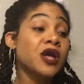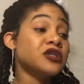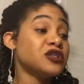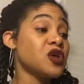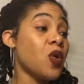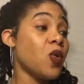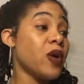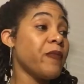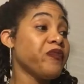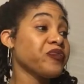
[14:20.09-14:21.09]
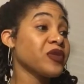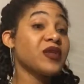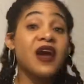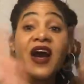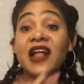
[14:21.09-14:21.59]
So
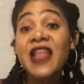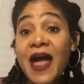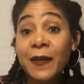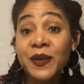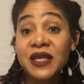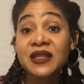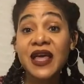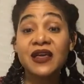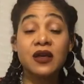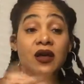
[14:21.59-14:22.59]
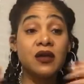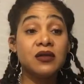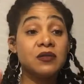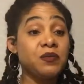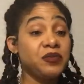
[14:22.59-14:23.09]
holla at me. Like,
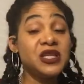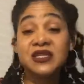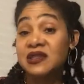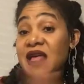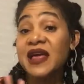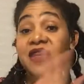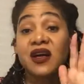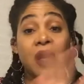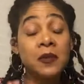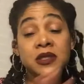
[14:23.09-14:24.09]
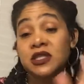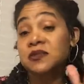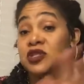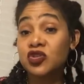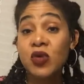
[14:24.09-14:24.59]
please like, comment,
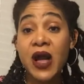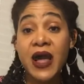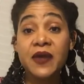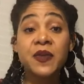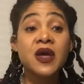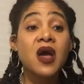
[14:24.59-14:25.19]
subscribe.